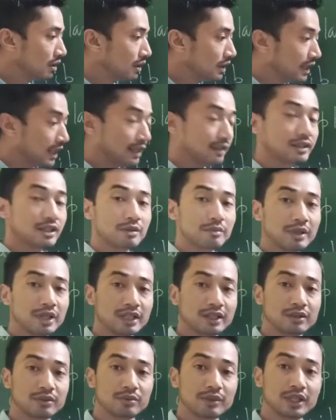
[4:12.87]
Can there be
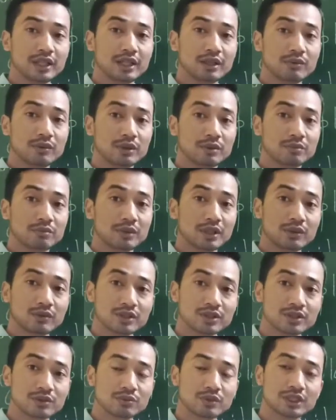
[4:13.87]
other way? What my
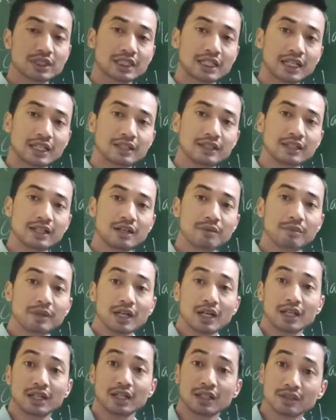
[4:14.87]
question was, can there be
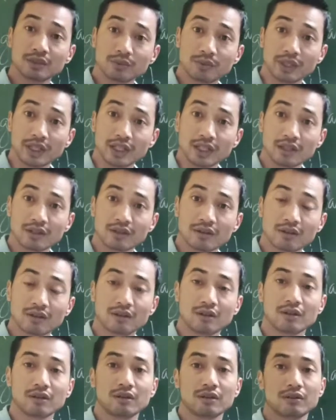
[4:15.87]
another way
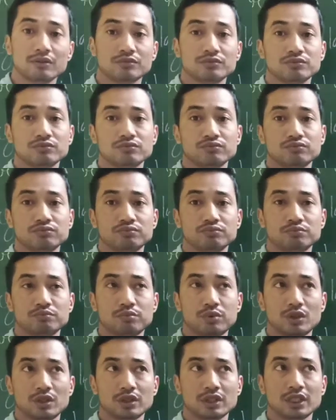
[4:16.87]
of
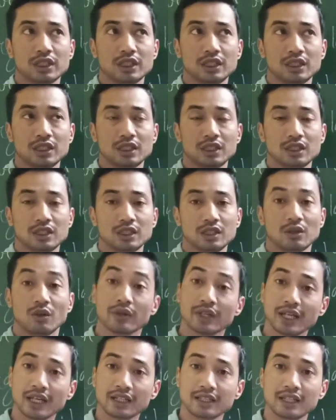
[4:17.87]

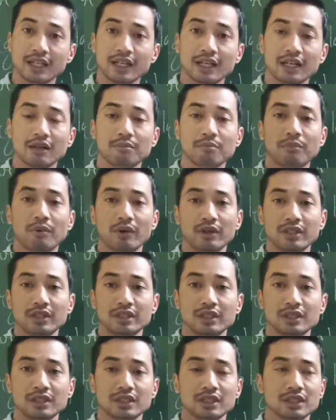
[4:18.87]
locating a
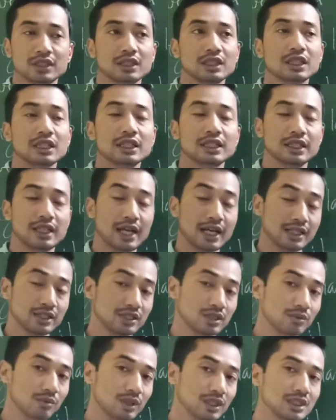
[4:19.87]
point? The
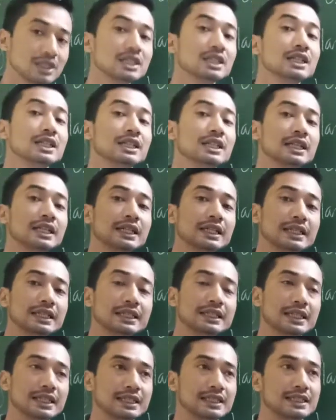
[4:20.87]
answer was
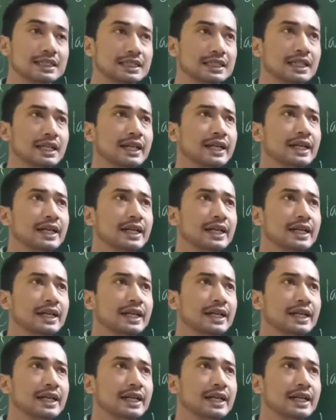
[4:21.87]
yes.